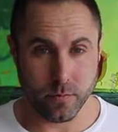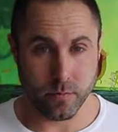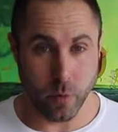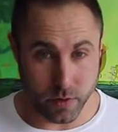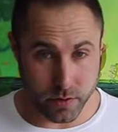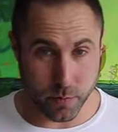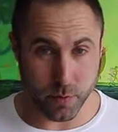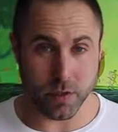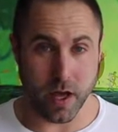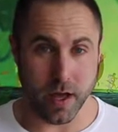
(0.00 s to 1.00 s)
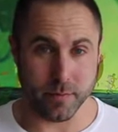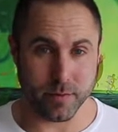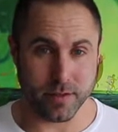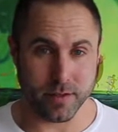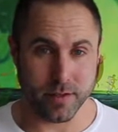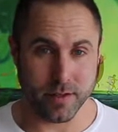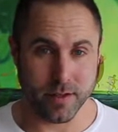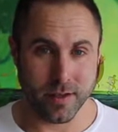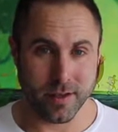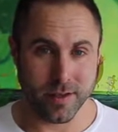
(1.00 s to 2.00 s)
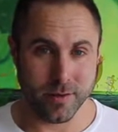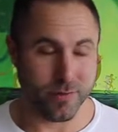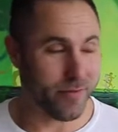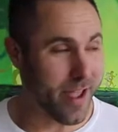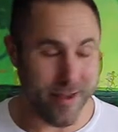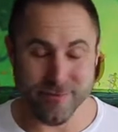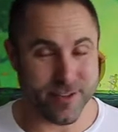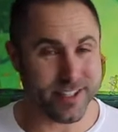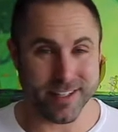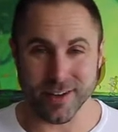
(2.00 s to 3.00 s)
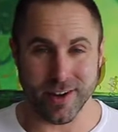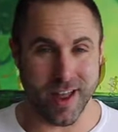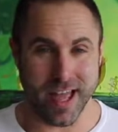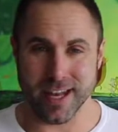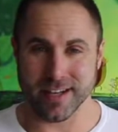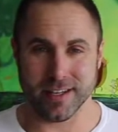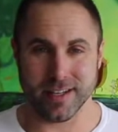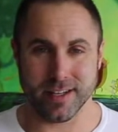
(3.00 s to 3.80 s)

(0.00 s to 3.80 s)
multiple times with every single client